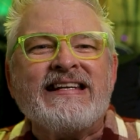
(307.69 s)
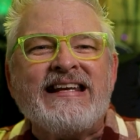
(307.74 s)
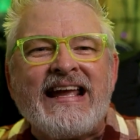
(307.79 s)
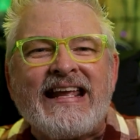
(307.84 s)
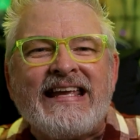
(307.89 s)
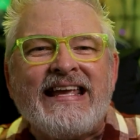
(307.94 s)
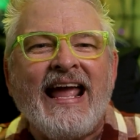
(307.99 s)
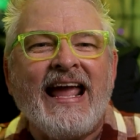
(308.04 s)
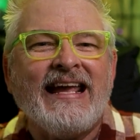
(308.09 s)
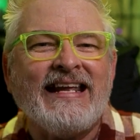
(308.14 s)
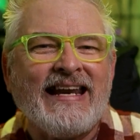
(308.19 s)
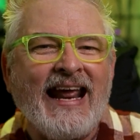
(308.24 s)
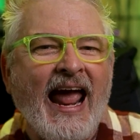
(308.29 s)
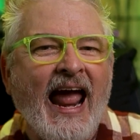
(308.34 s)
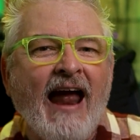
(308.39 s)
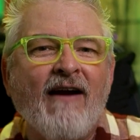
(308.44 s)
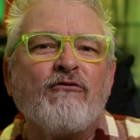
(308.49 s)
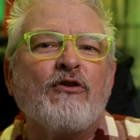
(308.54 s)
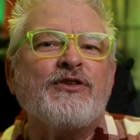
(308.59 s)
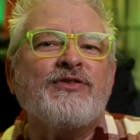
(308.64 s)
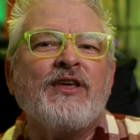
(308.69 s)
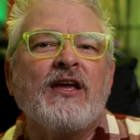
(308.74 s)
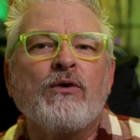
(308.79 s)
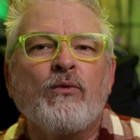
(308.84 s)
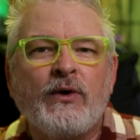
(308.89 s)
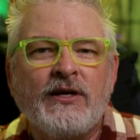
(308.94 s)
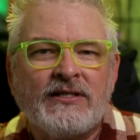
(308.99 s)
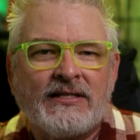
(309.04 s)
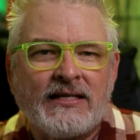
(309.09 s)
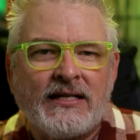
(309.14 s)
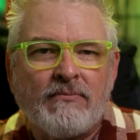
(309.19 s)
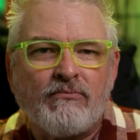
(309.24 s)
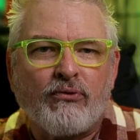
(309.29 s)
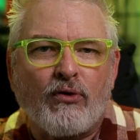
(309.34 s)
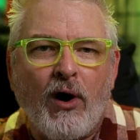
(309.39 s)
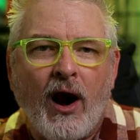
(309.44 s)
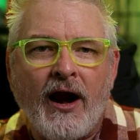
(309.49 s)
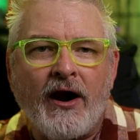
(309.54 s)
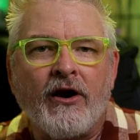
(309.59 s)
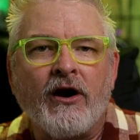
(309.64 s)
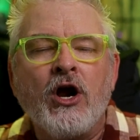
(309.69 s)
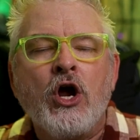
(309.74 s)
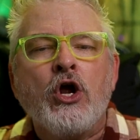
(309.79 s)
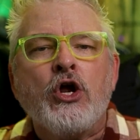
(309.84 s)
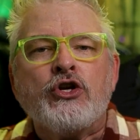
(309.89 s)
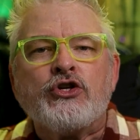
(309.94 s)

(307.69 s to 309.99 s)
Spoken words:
negate everything we'd seen prior,